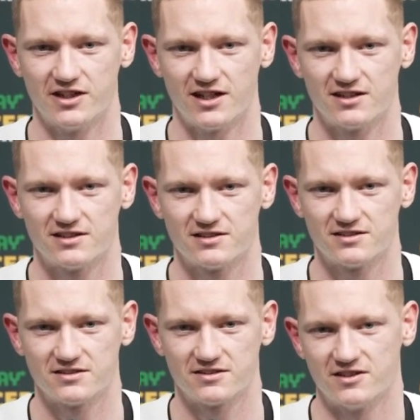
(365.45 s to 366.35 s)
that,
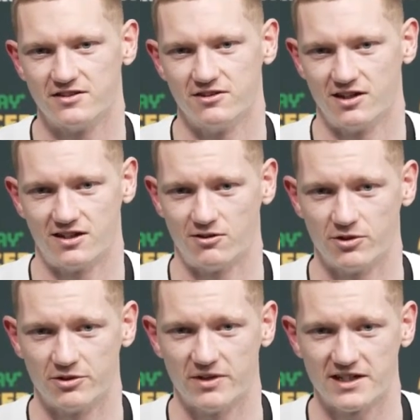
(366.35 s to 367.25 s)
like, I
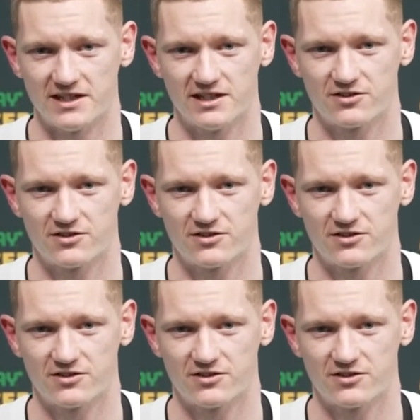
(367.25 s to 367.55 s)
want to be here.